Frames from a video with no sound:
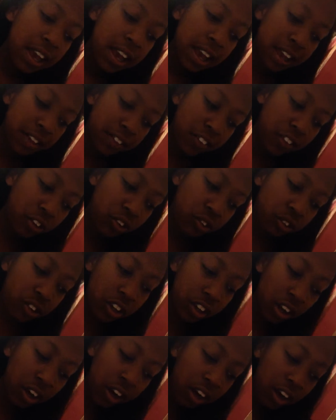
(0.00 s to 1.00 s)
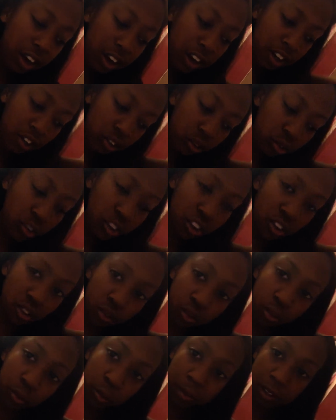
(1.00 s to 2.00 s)
And there's like a highest reading
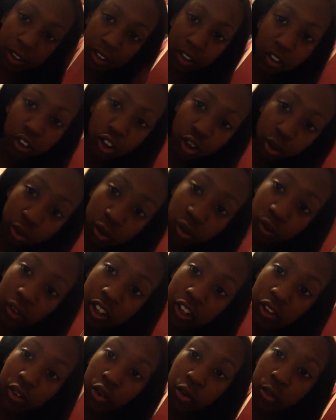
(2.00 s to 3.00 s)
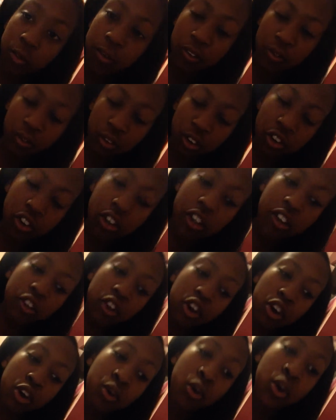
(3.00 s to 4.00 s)
group and a lowest reading group. If you're in the
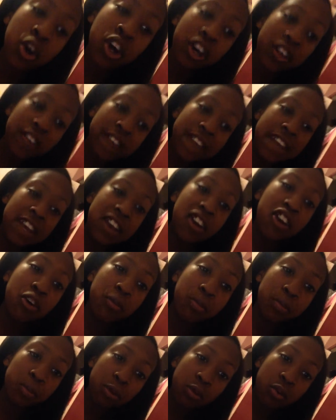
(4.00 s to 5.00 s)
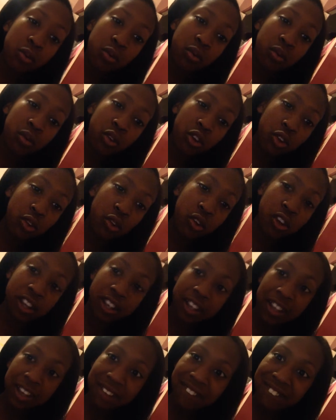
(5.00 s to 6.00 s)
low, they help you so you
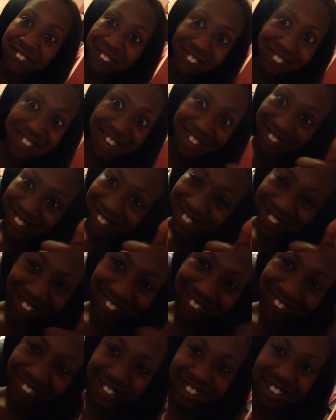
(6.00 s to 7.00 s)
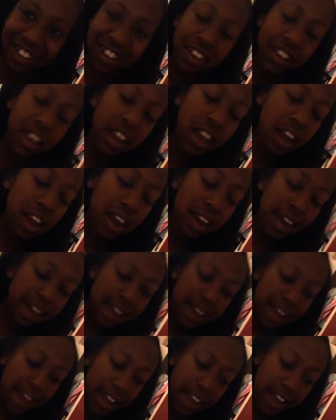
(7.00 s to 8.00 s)
can get better at reading.
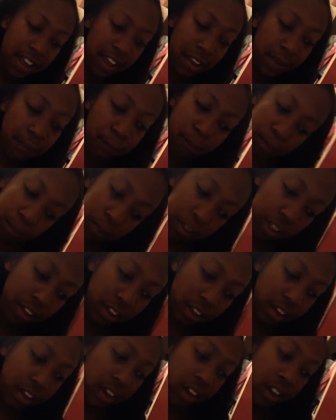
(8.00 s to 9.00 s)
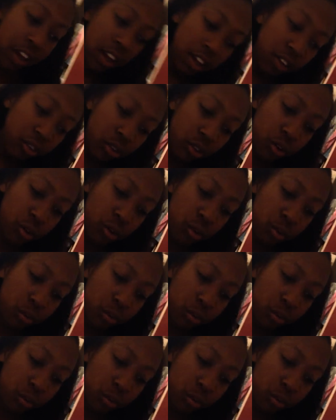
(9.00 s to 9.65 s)
And yeah, so